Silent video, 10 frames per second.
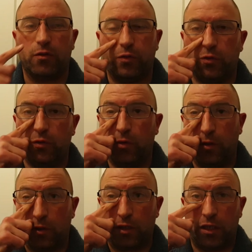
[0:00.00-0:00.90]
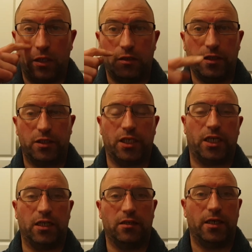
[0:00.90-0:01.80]
to cut the
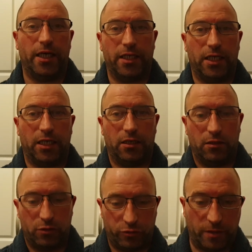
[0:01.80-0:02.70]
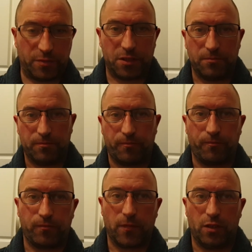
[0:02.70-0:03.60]
chicken into strips
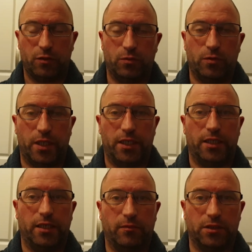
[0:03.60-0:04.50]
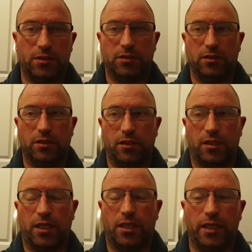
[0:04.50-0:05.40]
so that it was
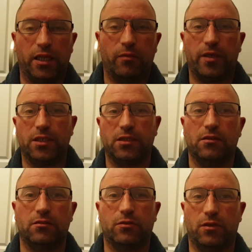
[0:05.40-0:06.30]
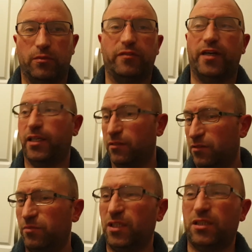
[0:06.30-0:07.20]
kind of lengthwise, so it would fit in,
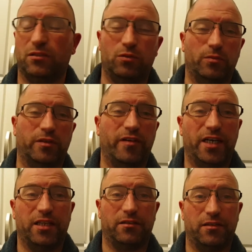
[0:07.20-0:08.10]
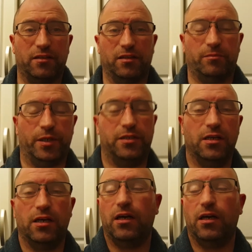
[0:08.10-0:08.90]
basically so it would fit in the bun.